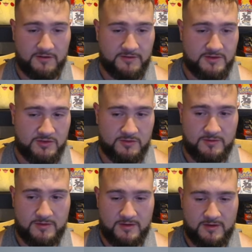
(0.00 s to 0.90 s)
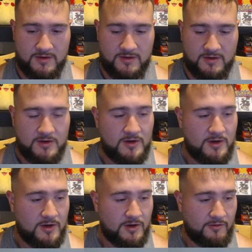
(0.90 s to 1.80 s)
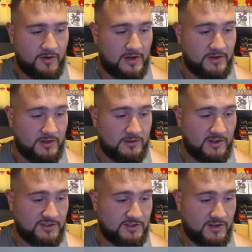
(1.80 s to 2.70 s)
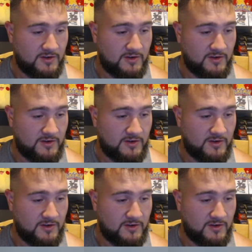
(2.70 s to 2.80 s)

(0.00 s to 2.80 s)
the truth. Finding a legendary